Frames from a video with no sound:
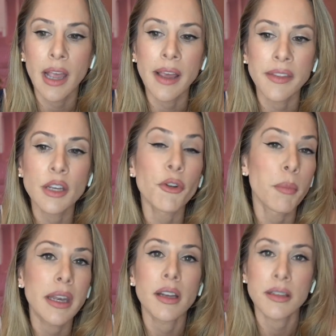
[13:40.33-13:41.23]
I, I, think for
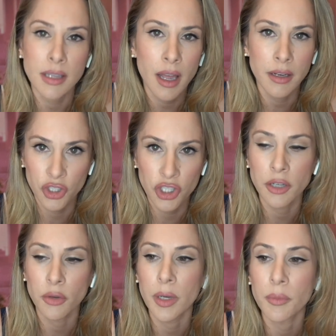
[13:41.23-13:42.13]
Mehdi Hasan, it's
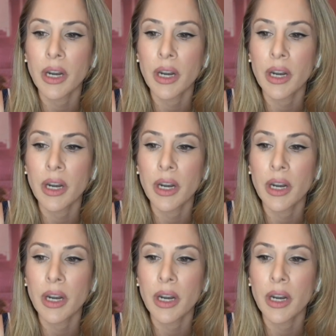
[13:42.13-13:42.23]
genuine.